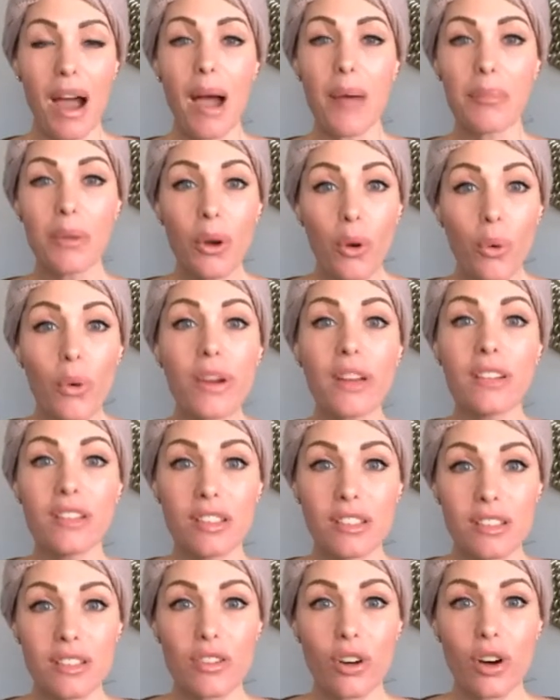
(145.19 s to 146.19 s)
I'm going
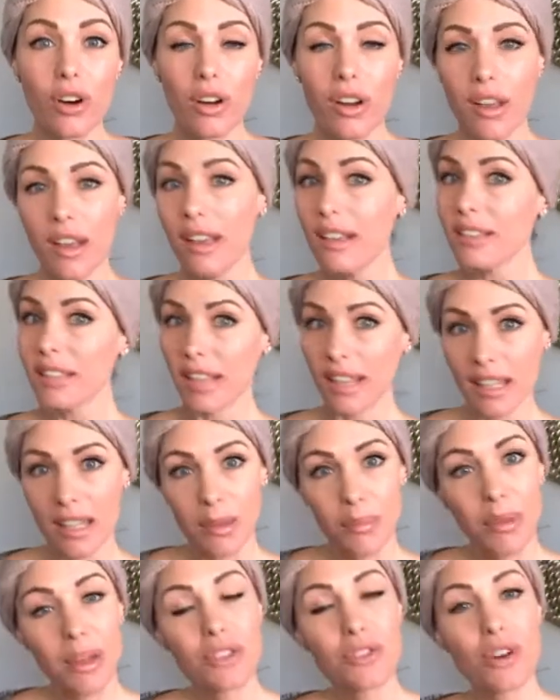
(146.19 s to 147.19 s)
to start
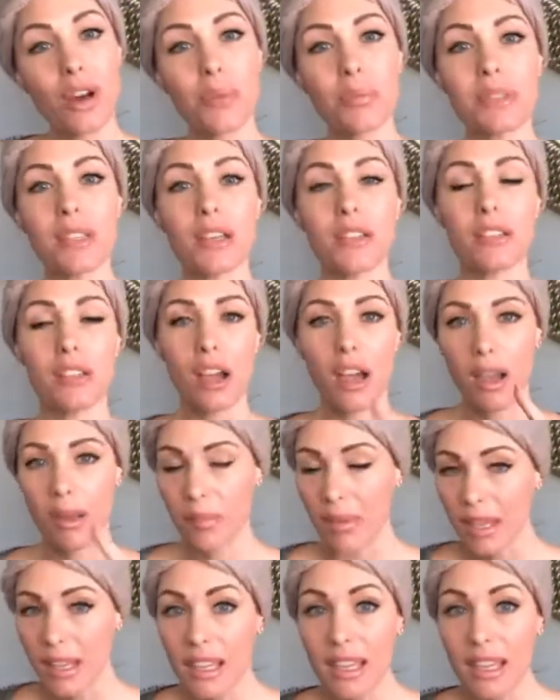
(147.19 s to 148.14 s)
taking my drops on time,